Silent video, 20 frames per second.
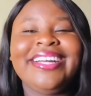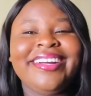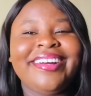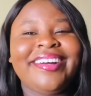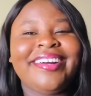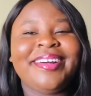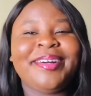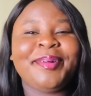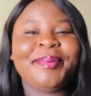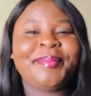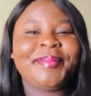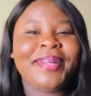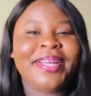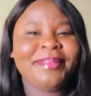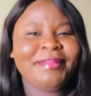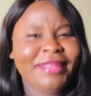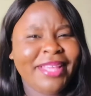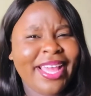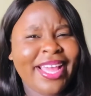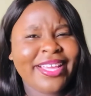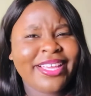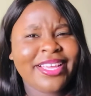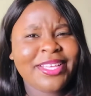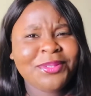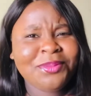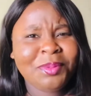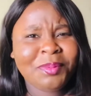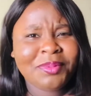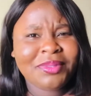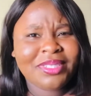I
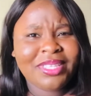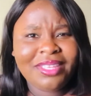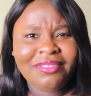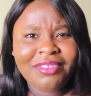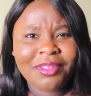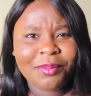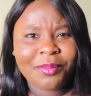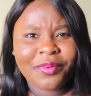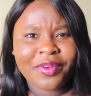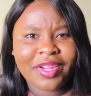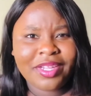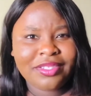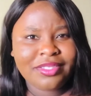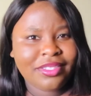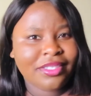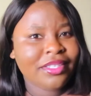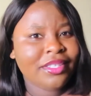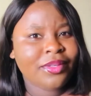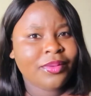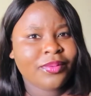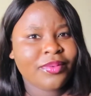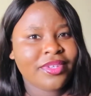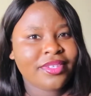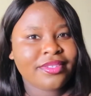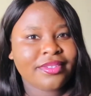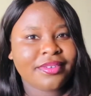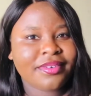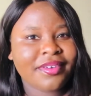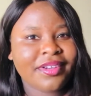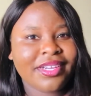guess we believe him, right? He
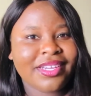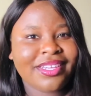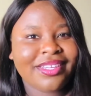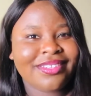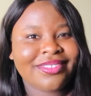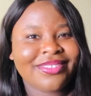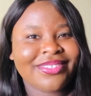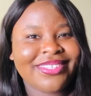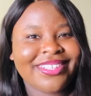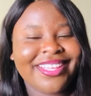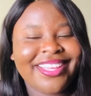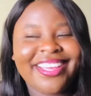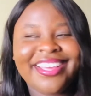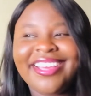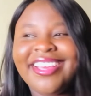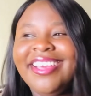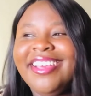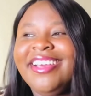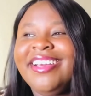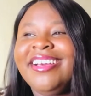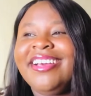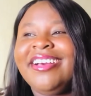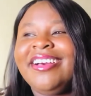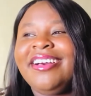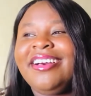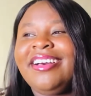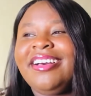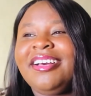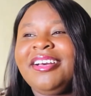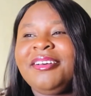wasn't crying. Okay.
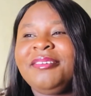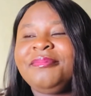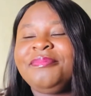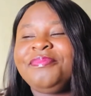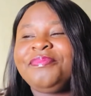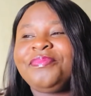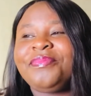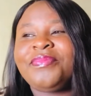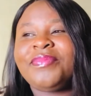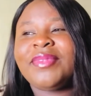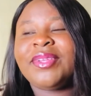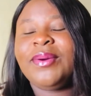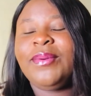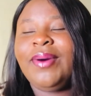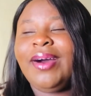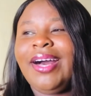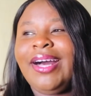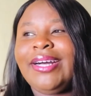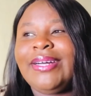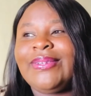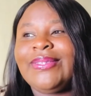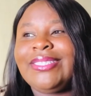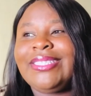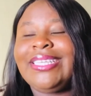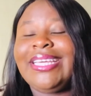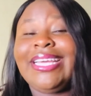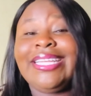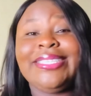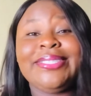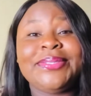Wow,
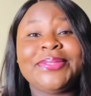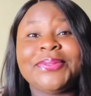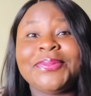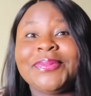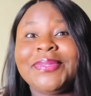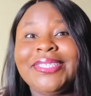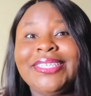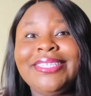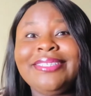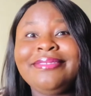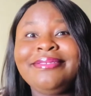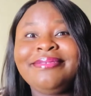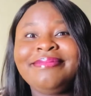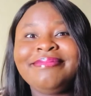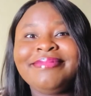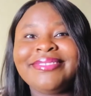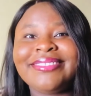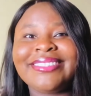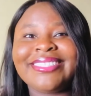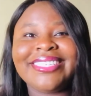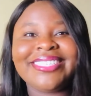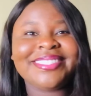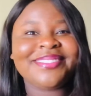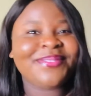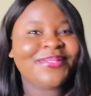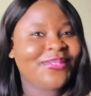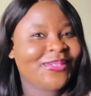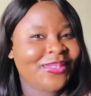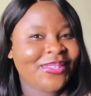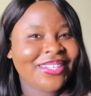Teddy Swims,
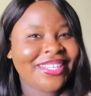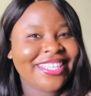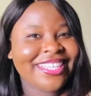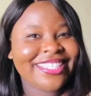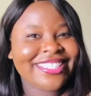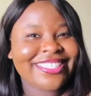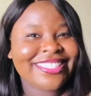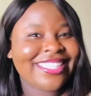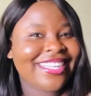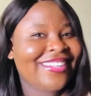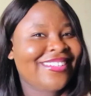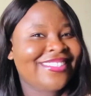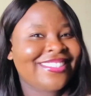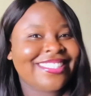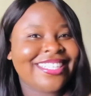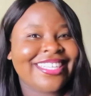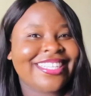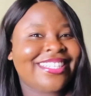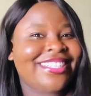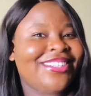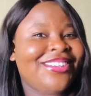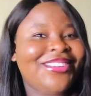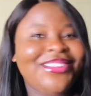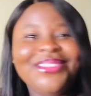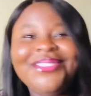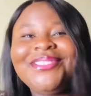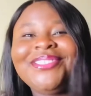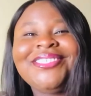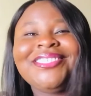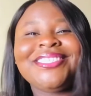his voice sounds like an
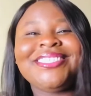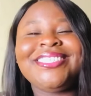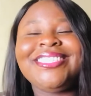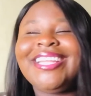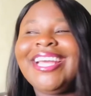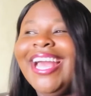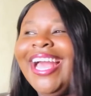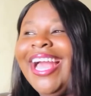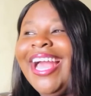ocean,